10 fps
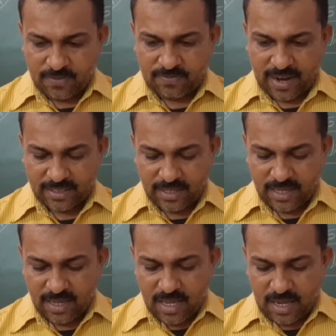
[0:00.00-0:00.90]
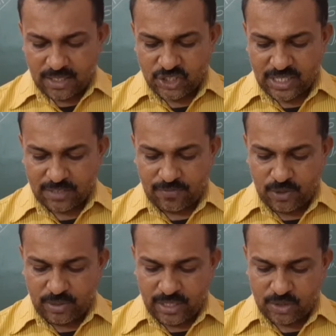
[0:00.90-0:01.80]
Finally, a shirt
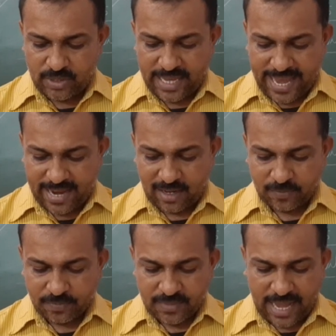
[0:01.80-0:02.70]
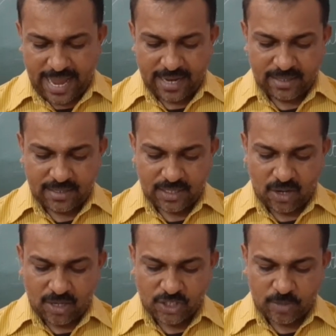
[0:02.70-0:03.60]
flew into the air and the
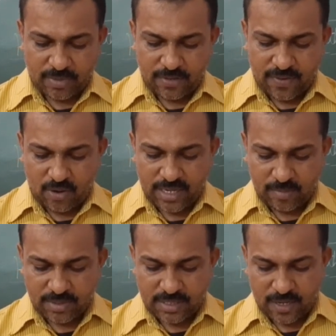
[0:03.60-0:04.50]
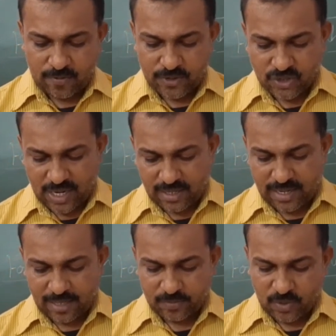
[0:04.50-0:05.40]
constable found himself
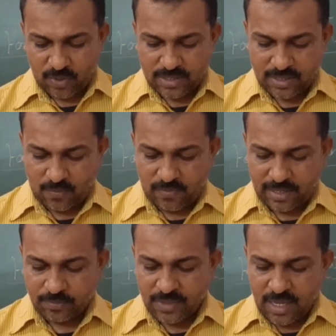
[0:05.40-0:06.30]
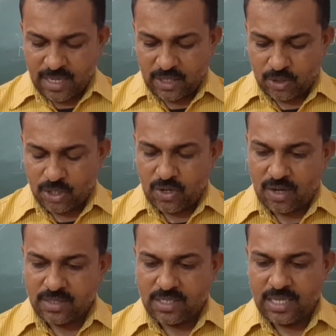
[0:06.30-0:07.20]
struggling with someone he could
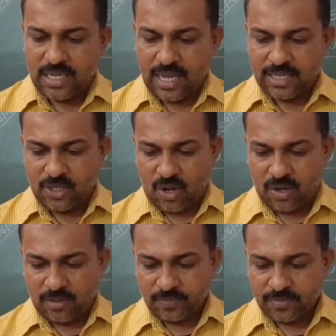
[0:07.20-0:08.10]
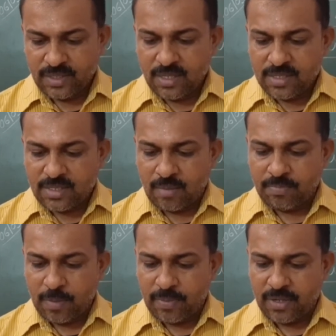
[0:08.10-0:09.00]
not see at all.
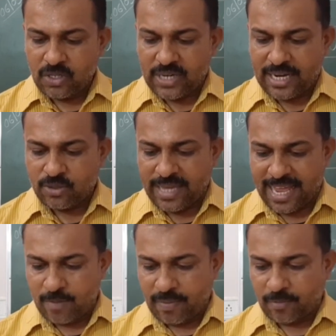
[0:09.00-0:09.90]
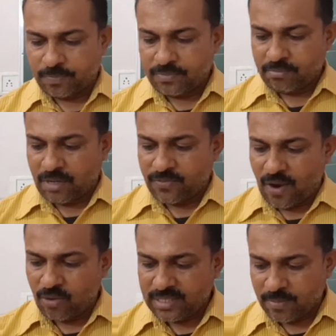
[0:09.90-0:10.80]
Some people tried to help him but
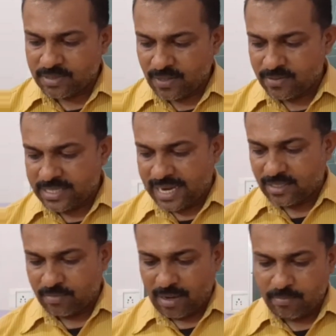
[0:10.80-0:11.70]
found themselves hit by